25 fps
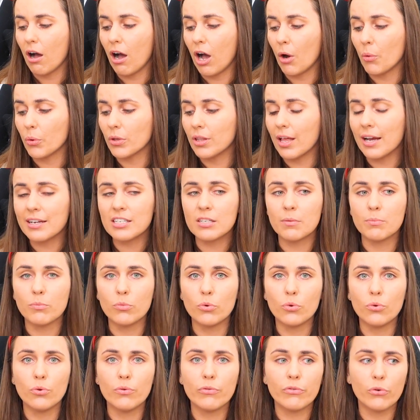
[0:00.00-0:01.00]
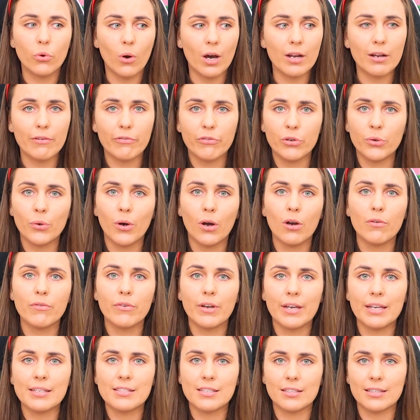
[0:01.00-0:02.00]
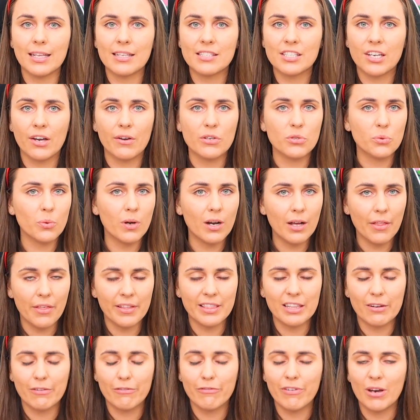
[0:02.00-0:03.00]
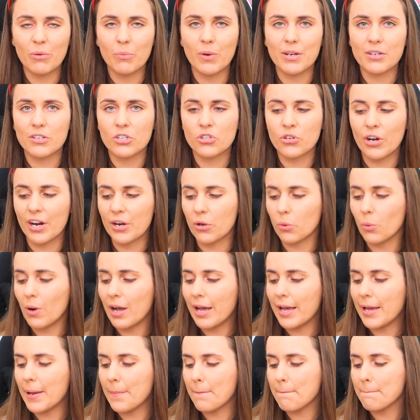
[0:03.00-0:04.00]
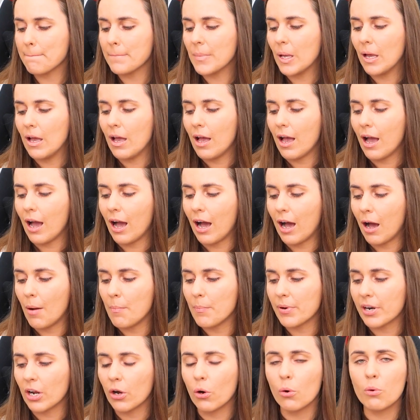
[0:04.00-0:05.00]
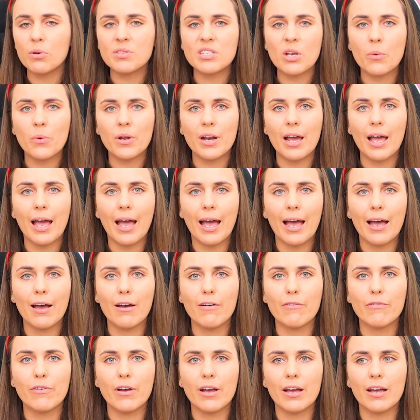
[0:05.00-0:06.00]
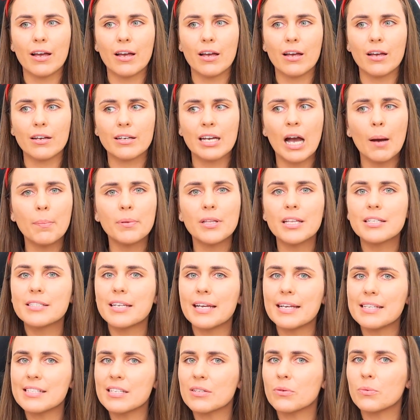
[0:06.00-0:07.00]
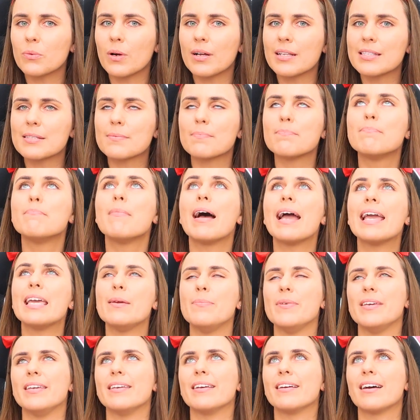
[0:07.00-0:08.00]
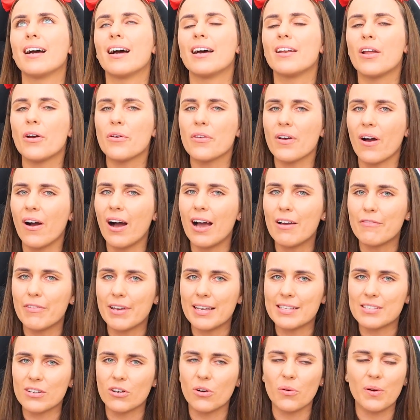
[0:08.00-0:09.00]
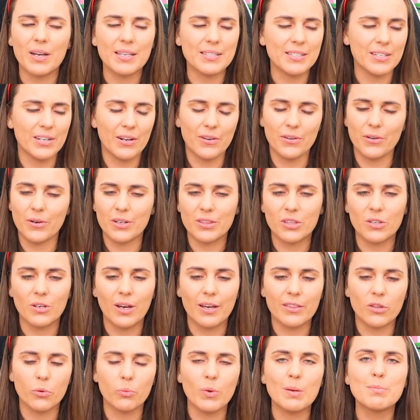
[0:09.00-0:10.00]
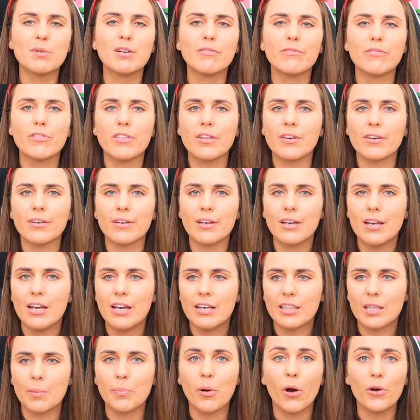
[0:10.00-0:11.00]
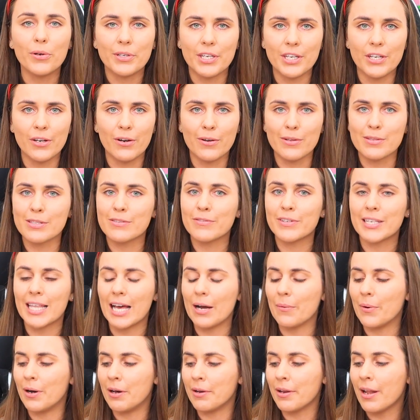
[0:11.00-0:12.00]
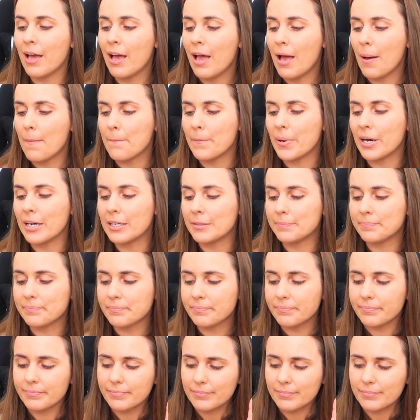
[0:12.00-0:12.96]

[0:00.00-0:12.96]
I would like to move quite a few over into Let's Go as well. I think they're a fun one to trade away. But I also want to have a couple of decent ones, maybe. I know that IVs are always, you know, you're at the whim of the Pokegods for that one. But